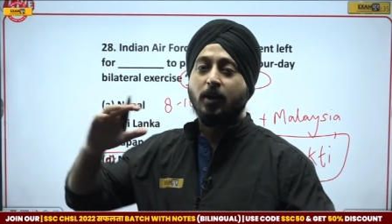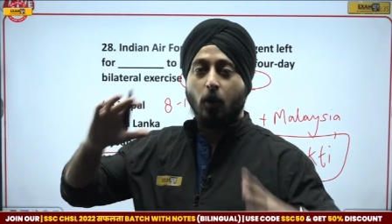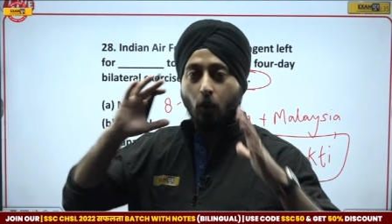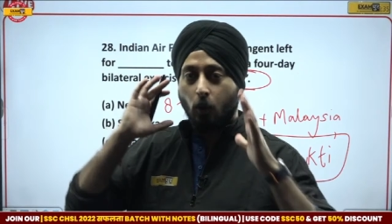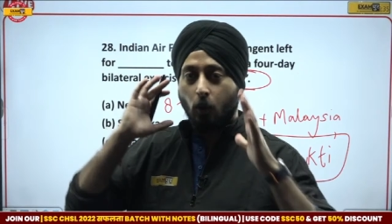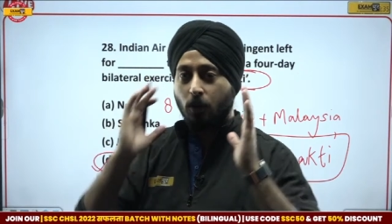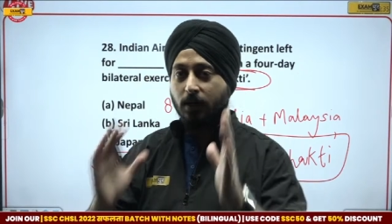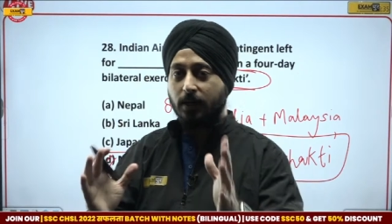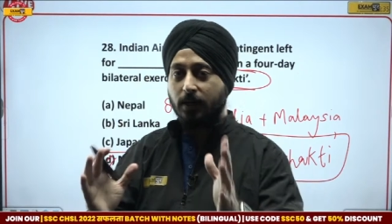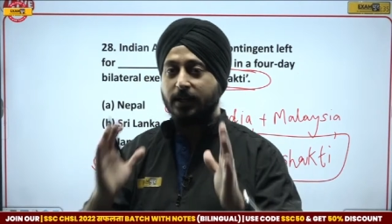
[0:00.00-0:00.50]

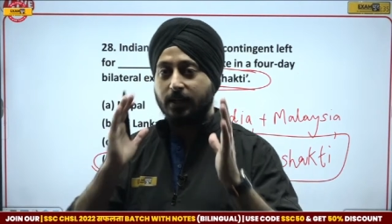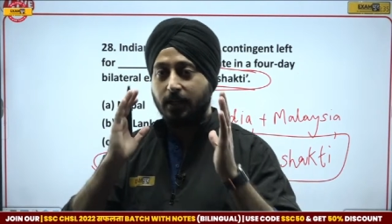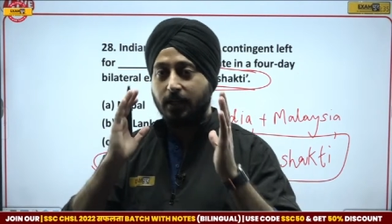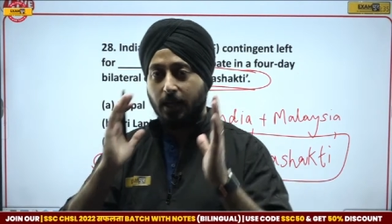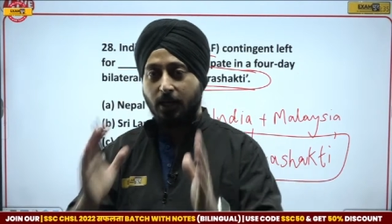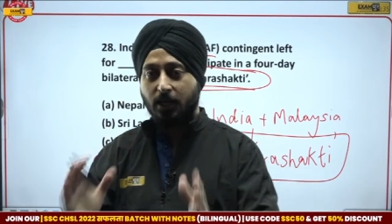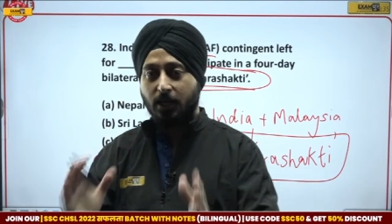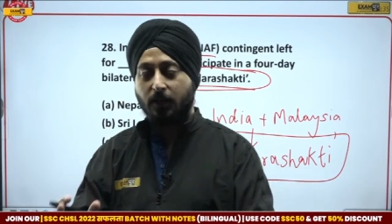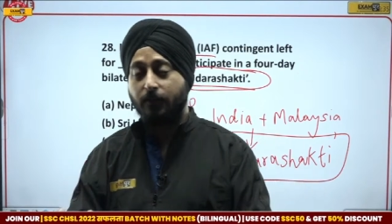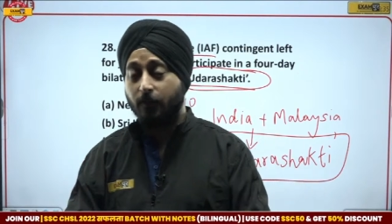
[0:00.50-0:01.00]
only
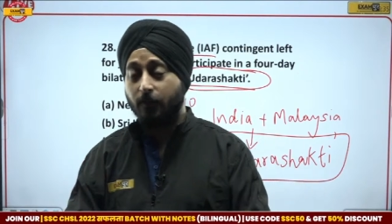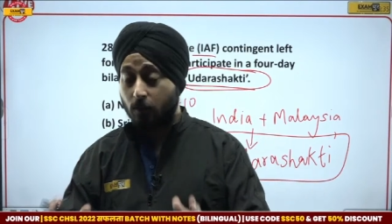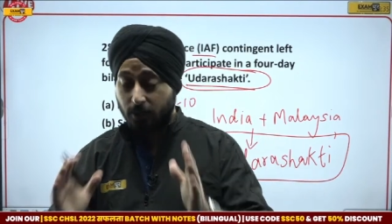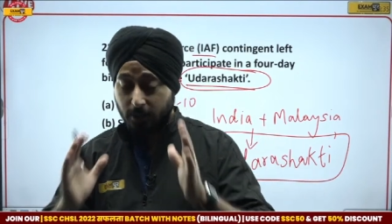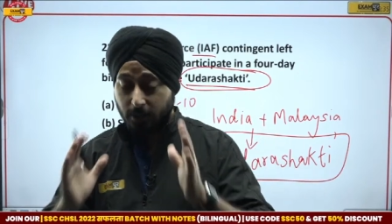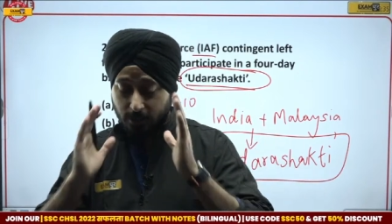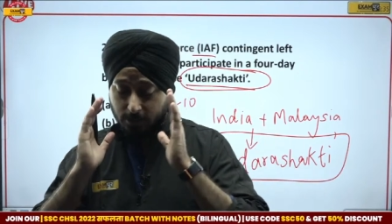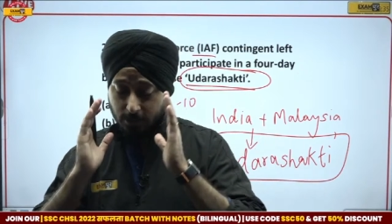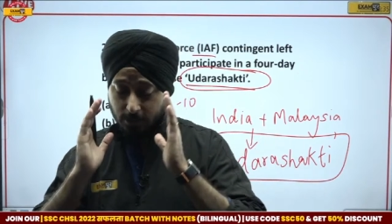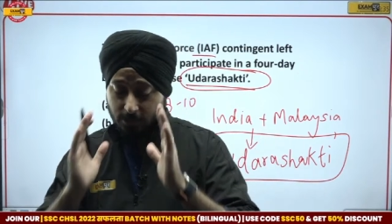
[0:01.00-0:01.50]
current of
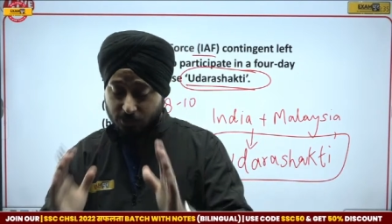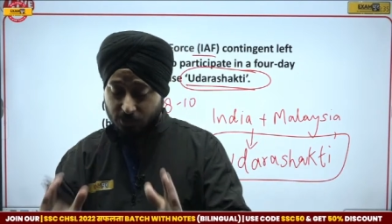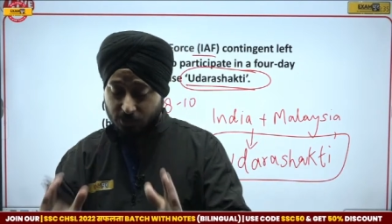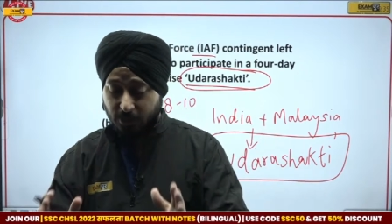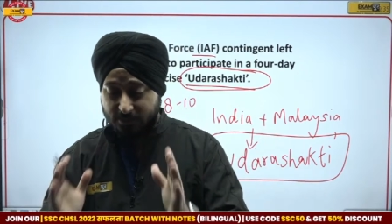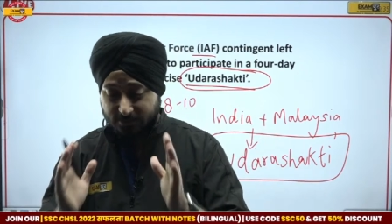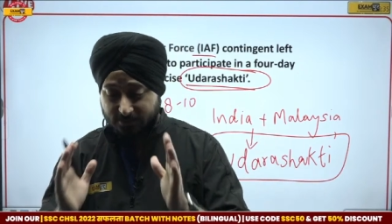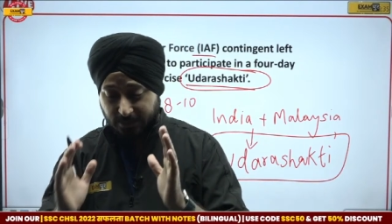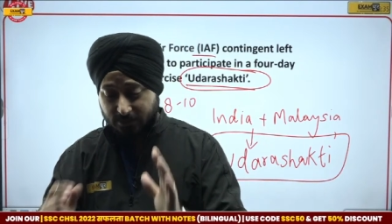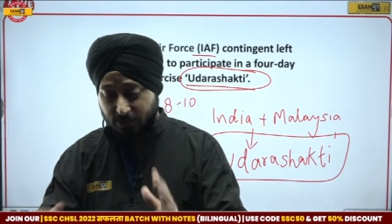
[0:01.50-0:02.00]
only
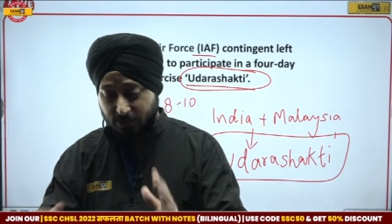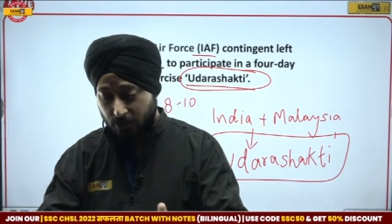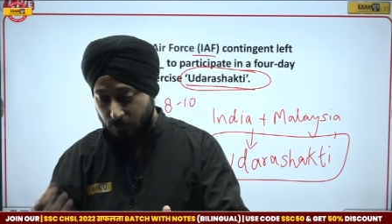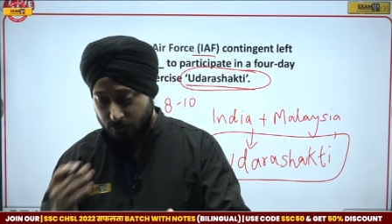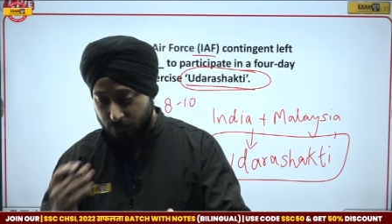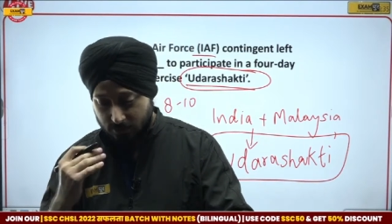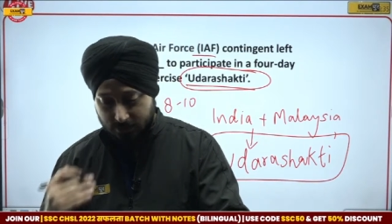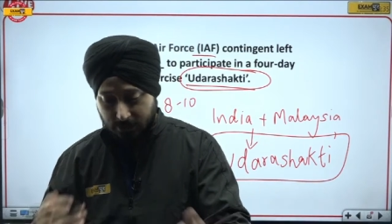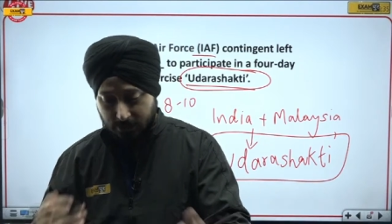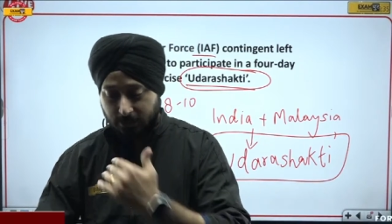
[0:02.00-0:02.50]
GS section you're
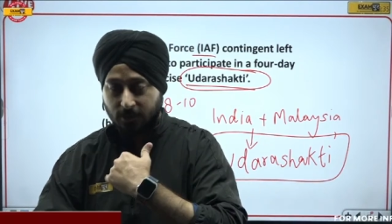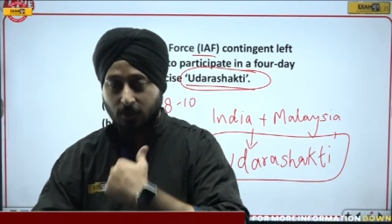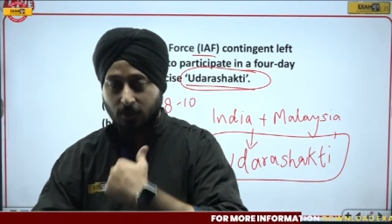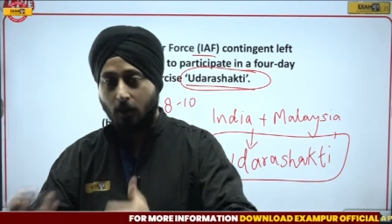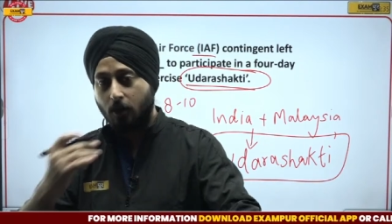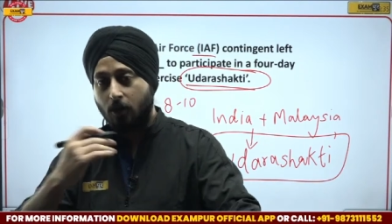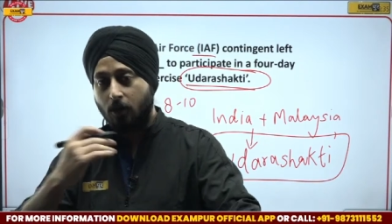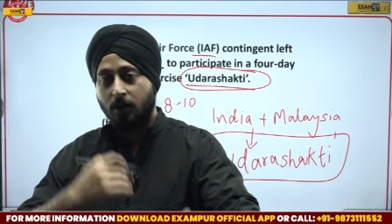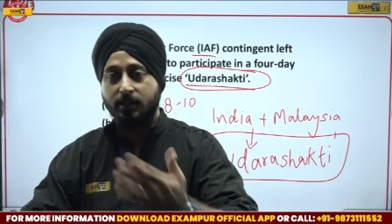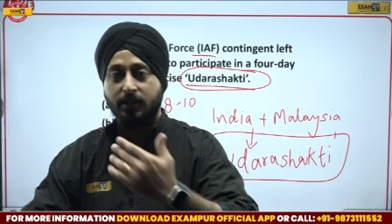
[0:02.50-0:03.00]
just taking
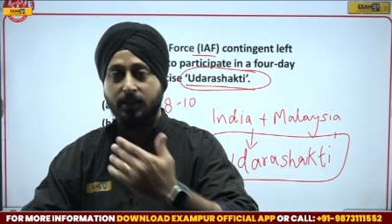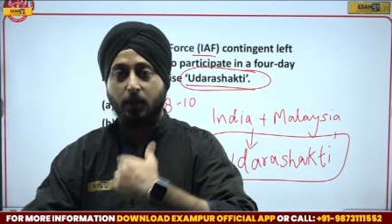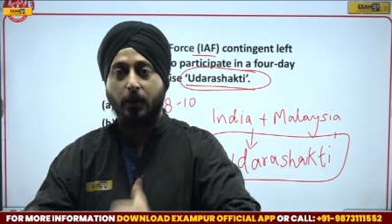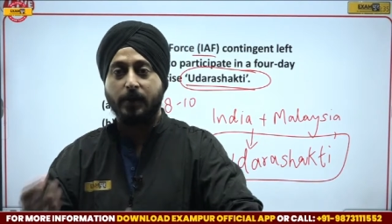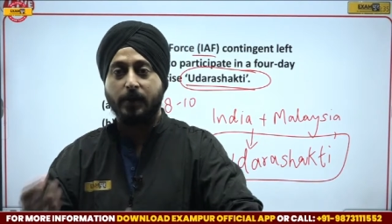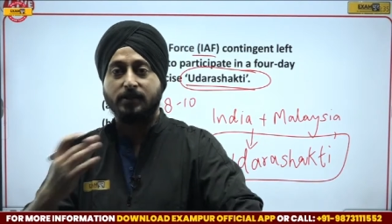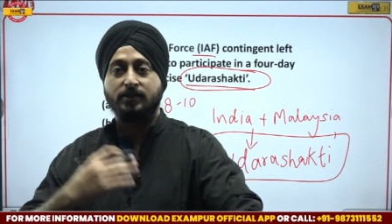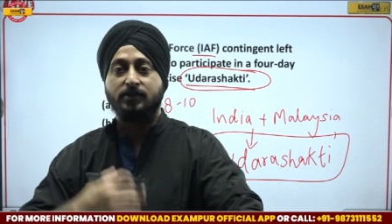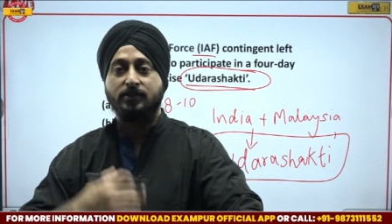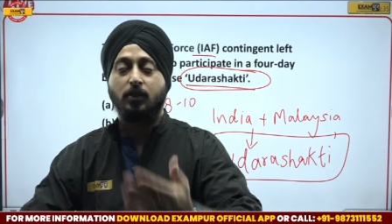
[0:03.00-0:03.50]
all the
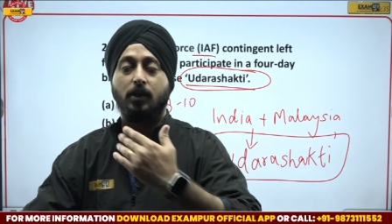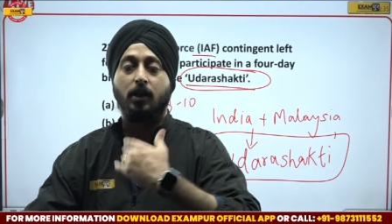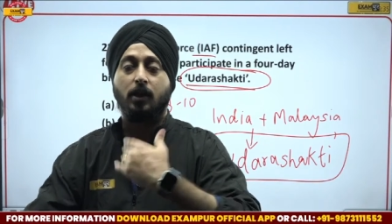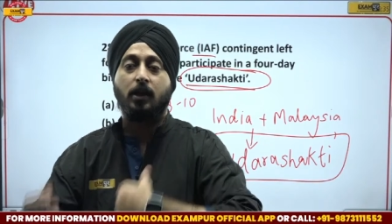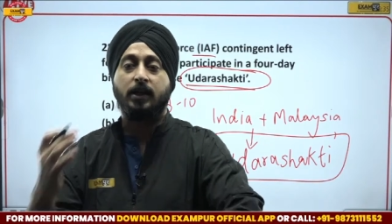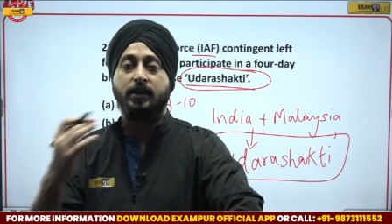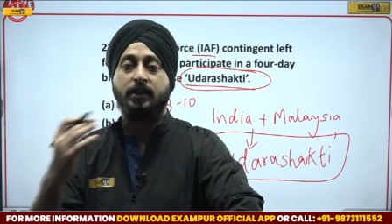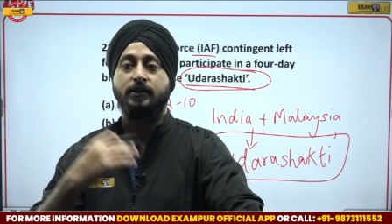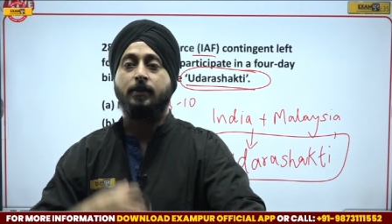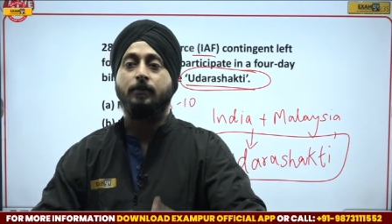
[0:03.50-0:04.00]
questions you're
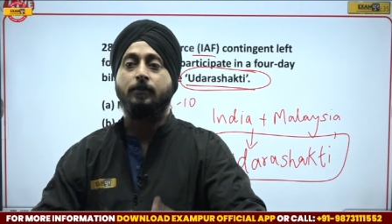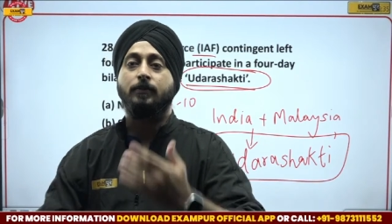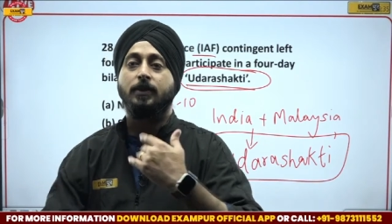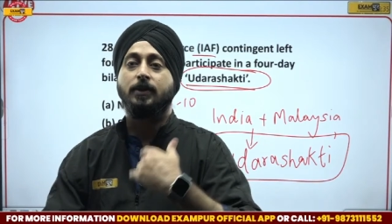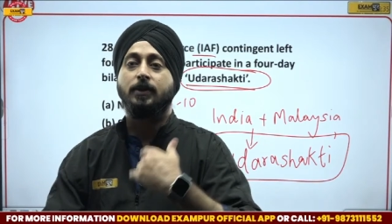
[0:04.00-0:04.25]
learning them.